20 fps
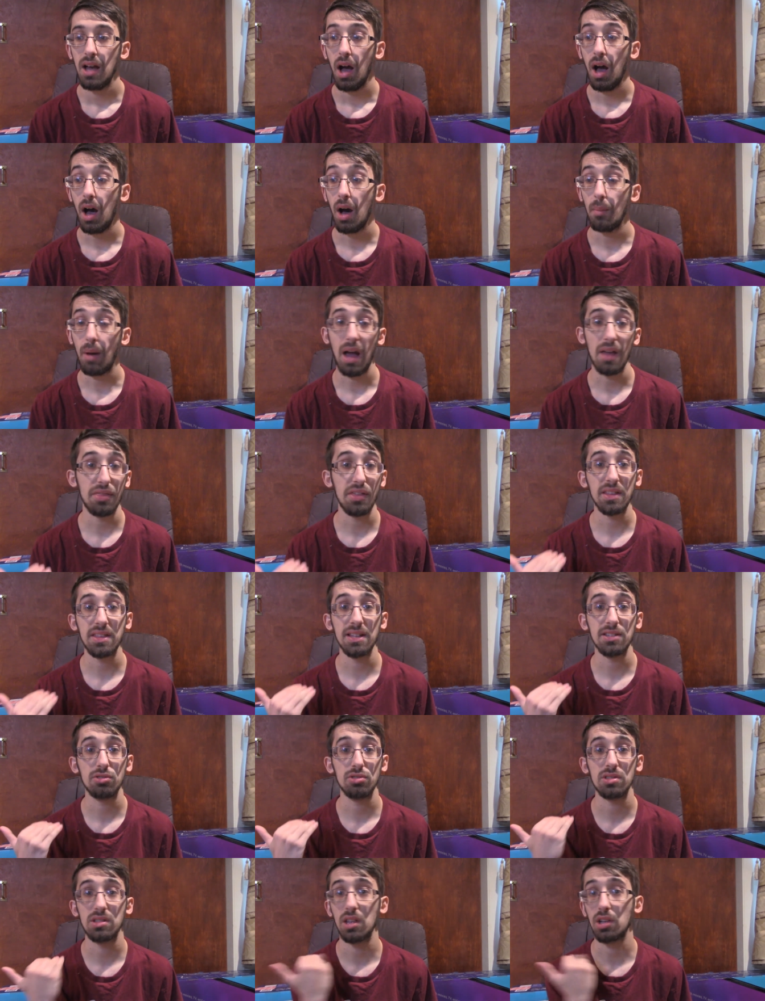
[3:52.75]
Um, I think
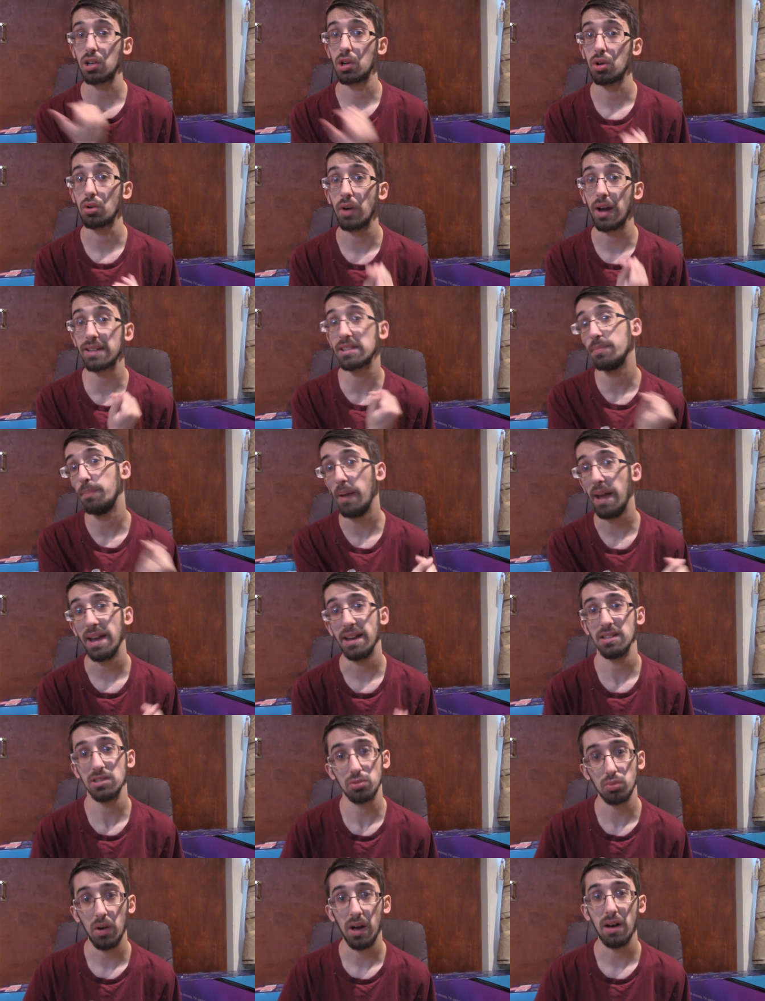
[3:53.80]
this was the correct ban
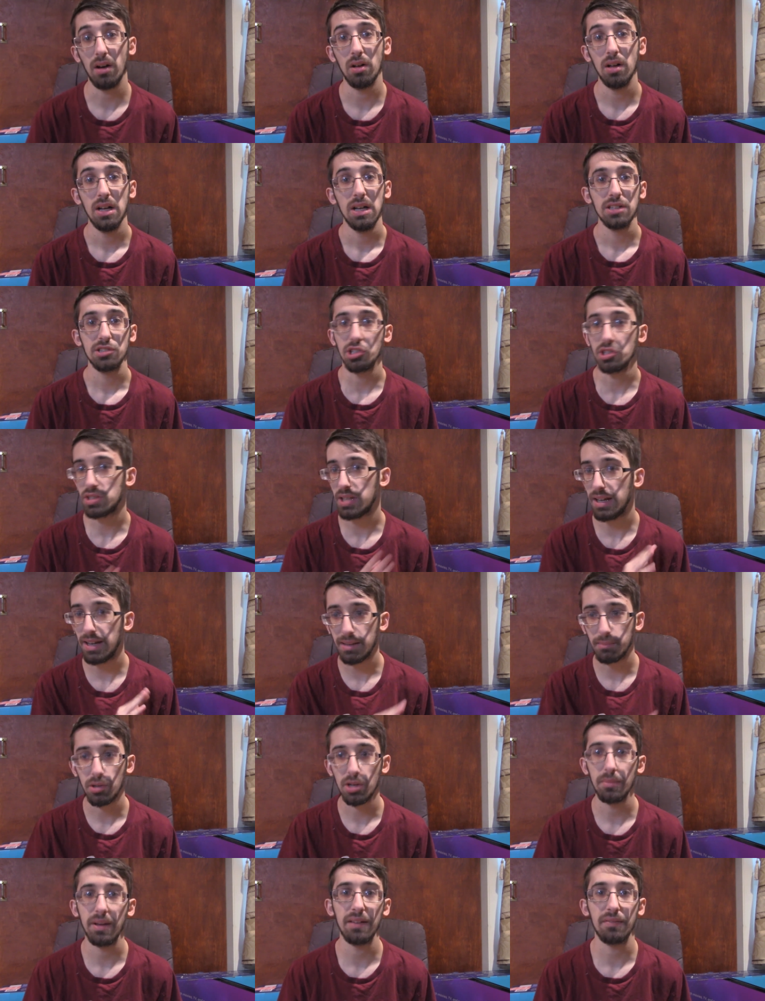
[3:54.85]
as well, just hitting
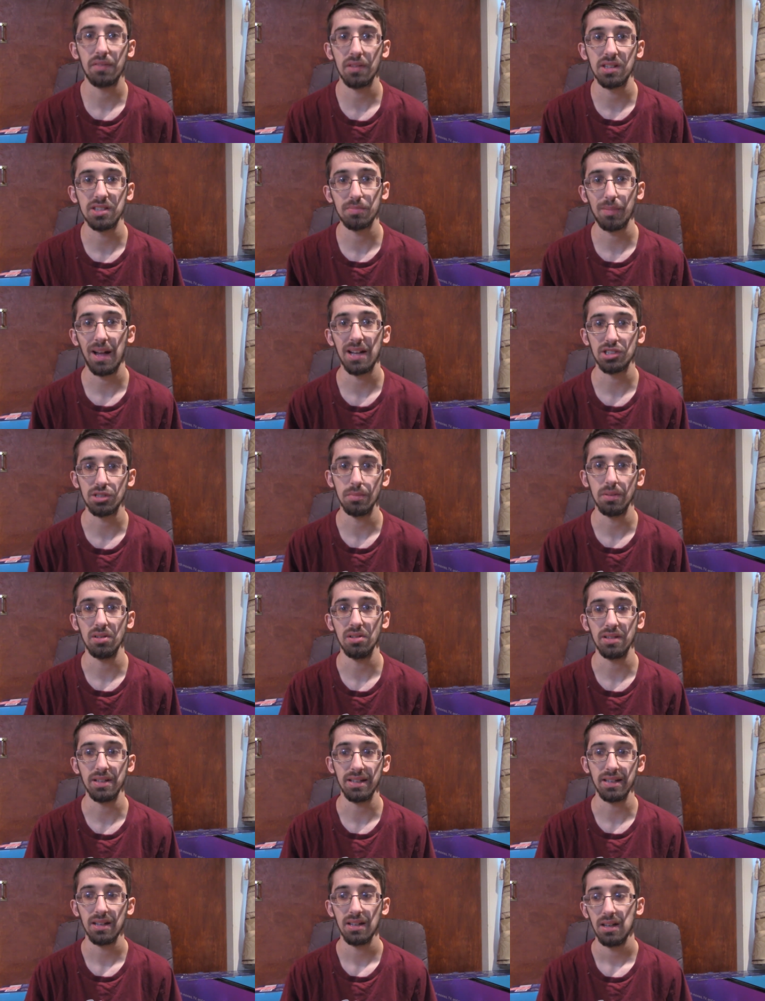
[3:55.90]
Mermaid for the splash
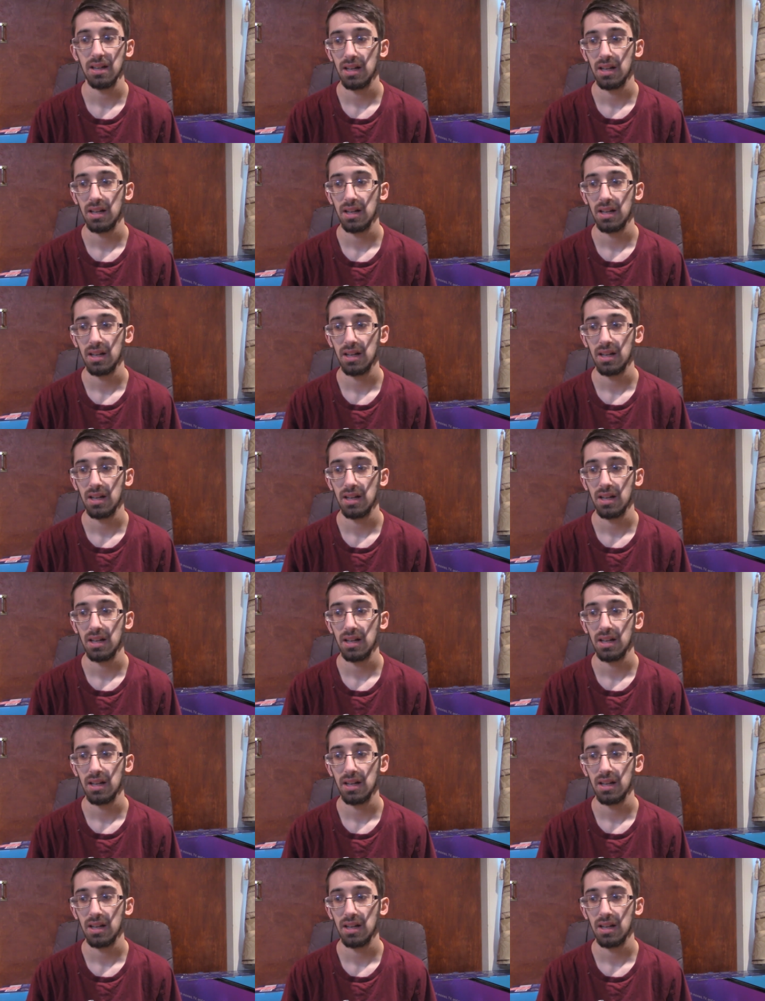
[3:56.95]
ability.